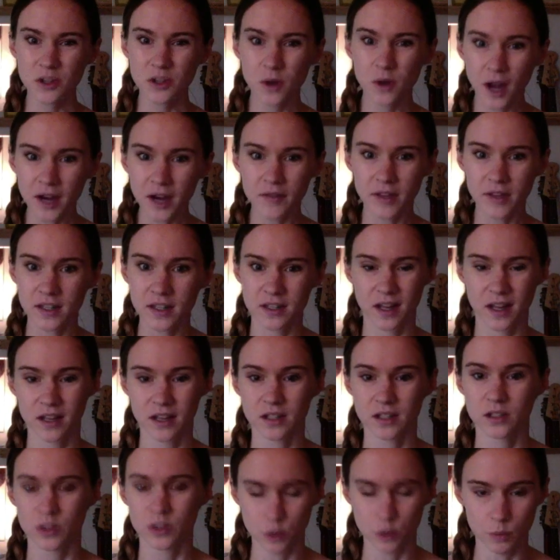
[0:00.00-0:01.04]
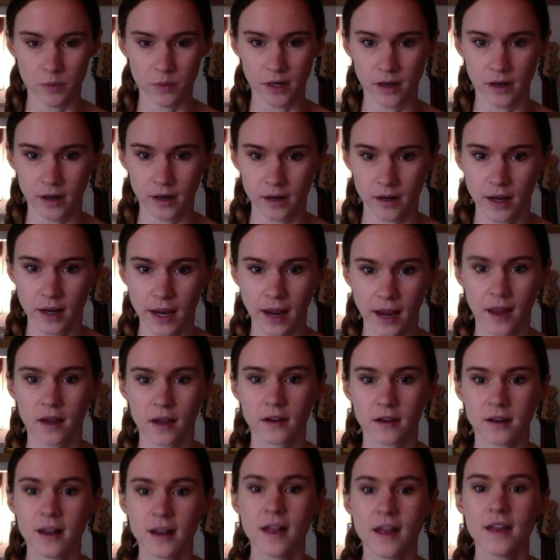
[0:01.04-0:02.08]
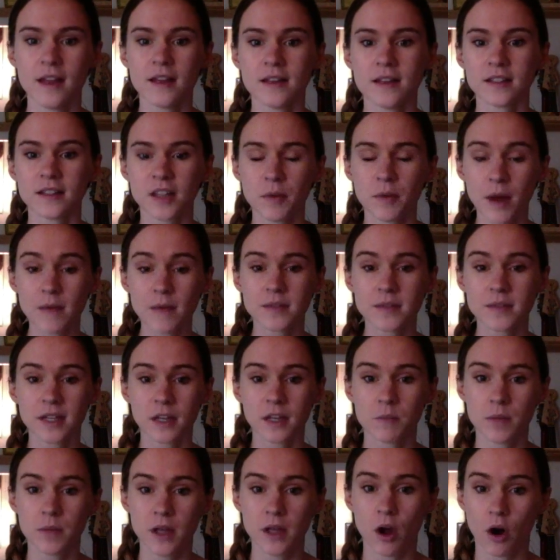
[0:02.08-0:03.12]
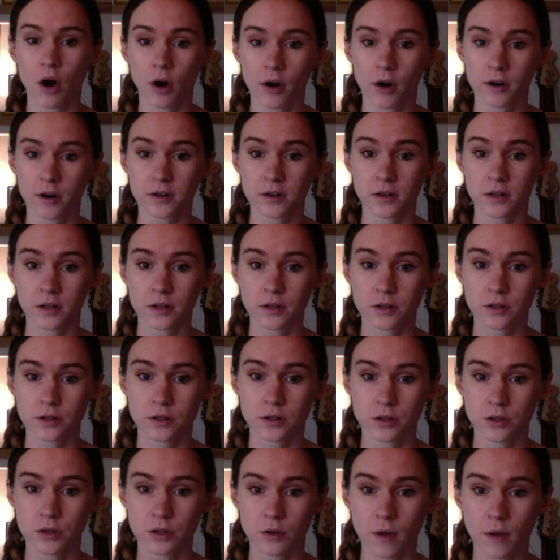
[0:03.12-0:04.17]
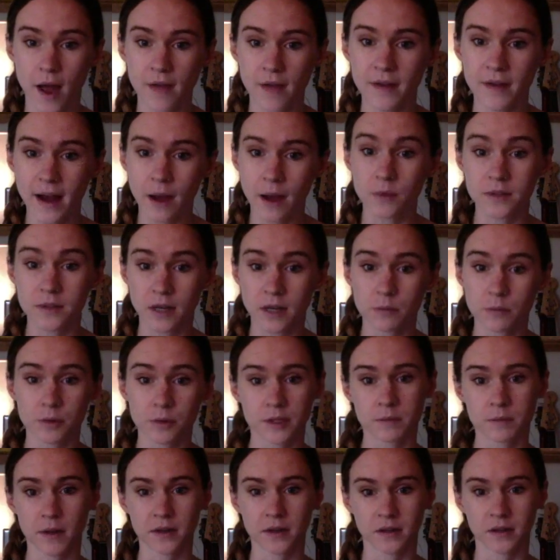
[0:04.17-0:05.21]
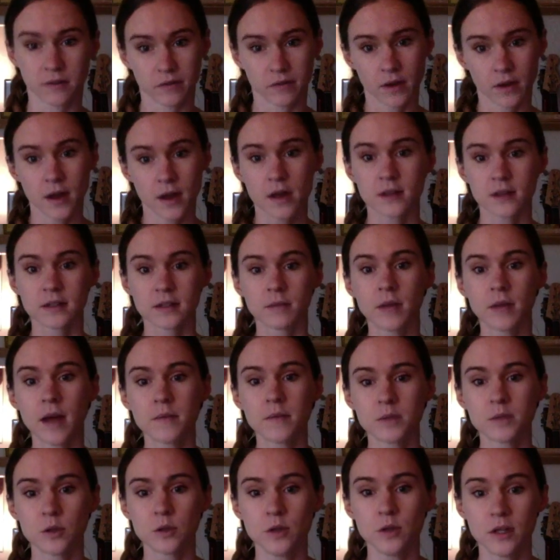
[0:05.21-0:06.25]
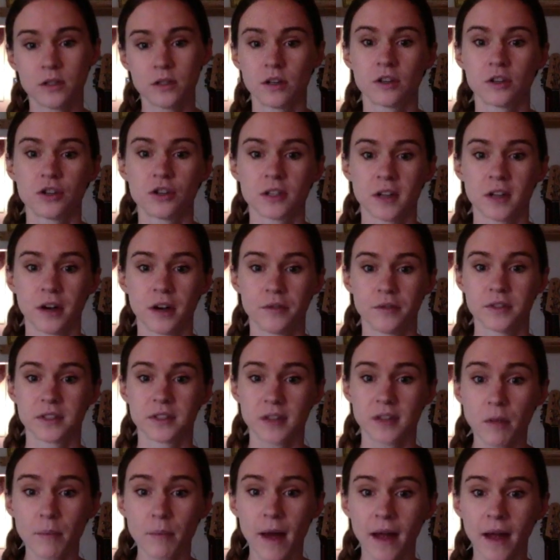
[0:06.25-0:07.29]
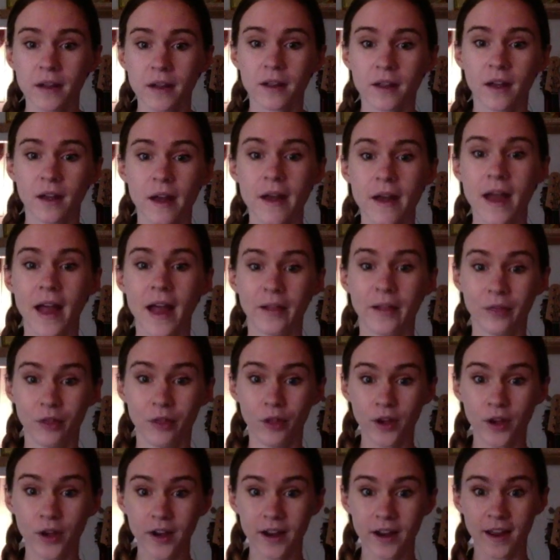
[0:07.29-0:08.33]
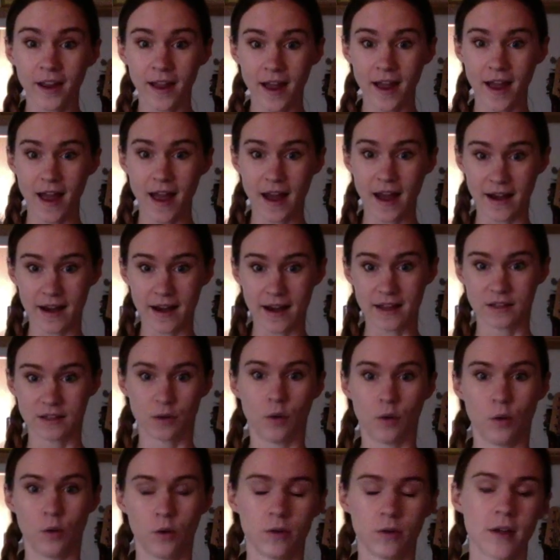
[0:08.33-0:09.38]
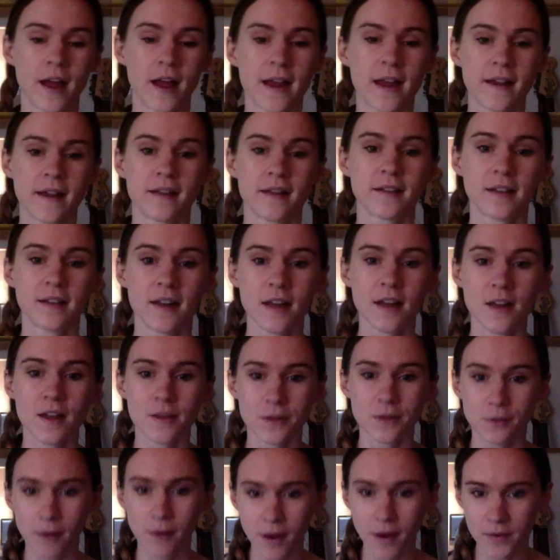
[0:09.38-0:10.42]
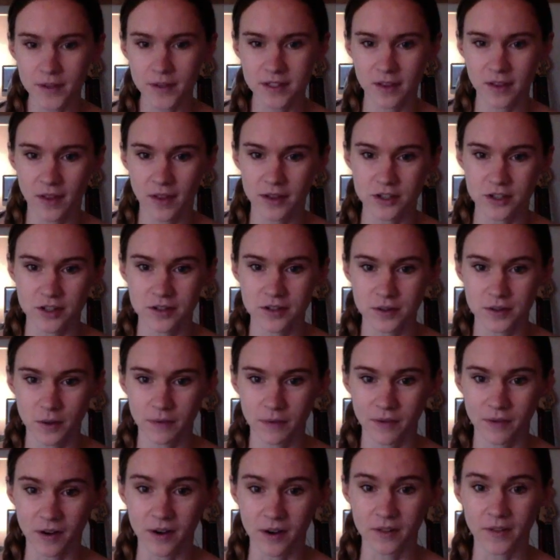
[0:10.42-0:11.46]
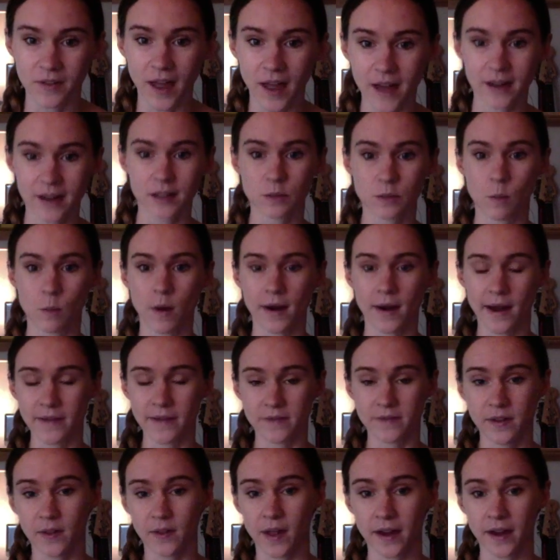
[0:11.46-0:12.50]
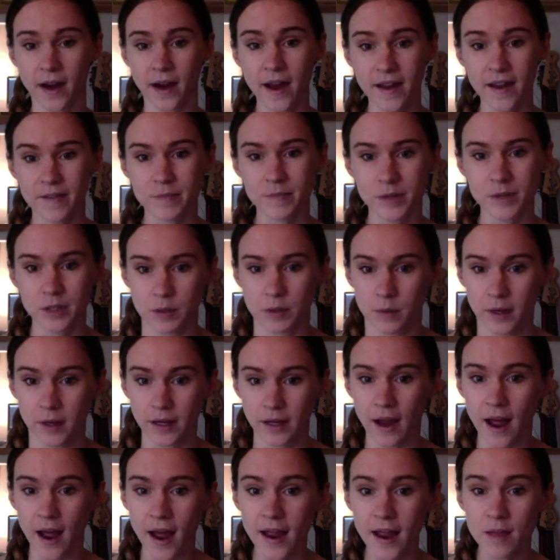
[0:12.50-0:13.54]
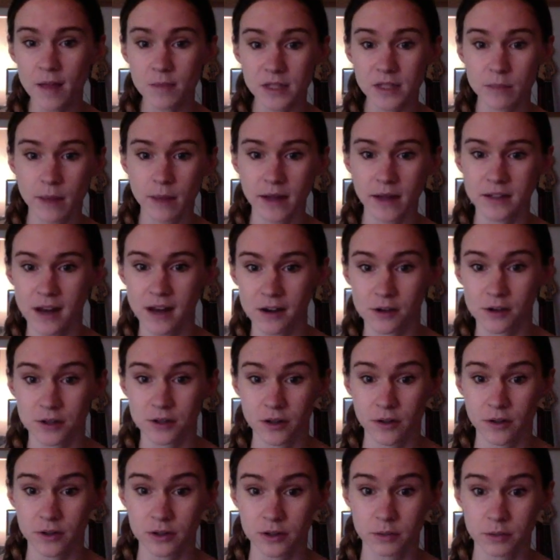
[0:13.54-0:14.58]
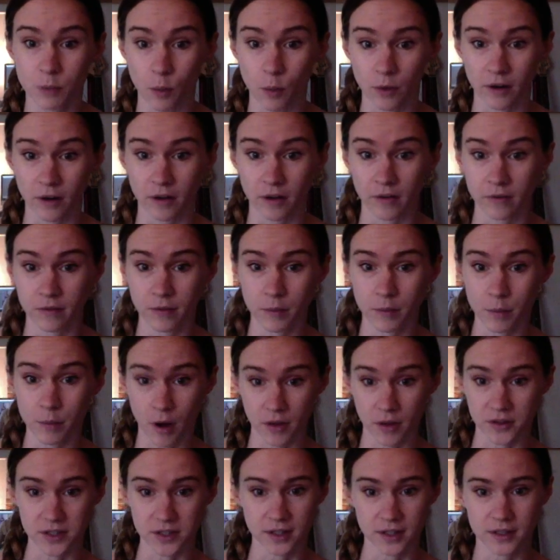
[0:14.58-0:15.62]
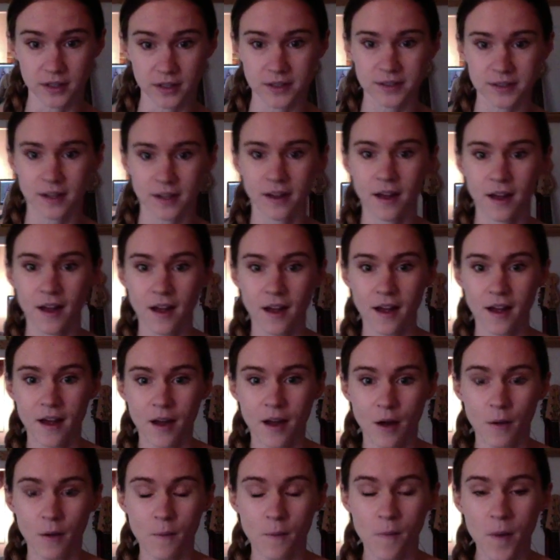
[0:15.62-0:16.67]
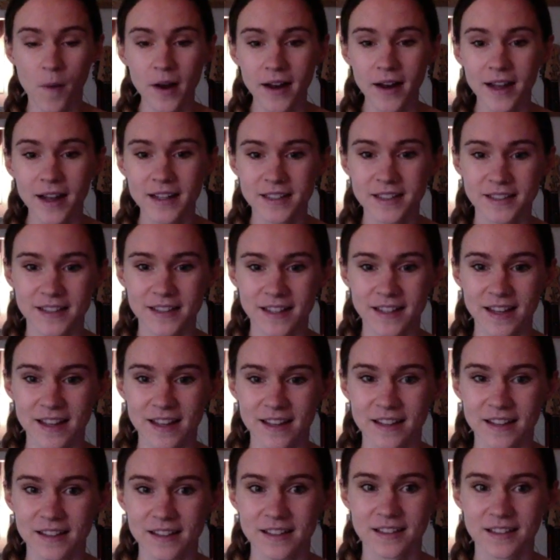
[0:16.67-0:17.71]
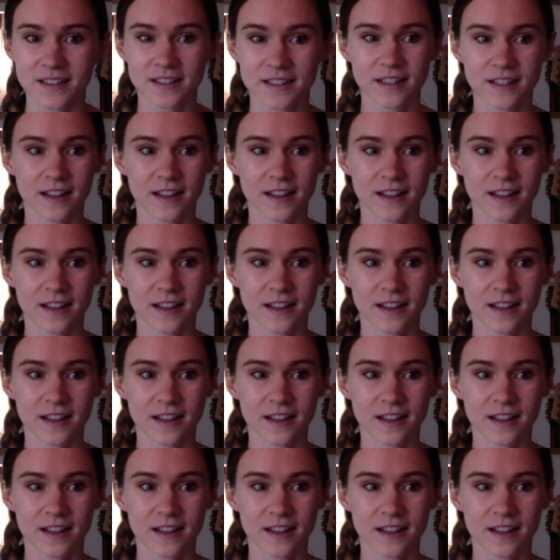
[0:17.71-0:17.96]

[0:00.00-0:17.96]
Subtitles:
kind of get consumed in it. And sometimes it can be hard to have an outside perspective. Sometimes you need to just kind of step back and look at it as a whole. And throughout this election so far, that is what I feel like I have been doing. I am a spectator to the sport of politics. What I see is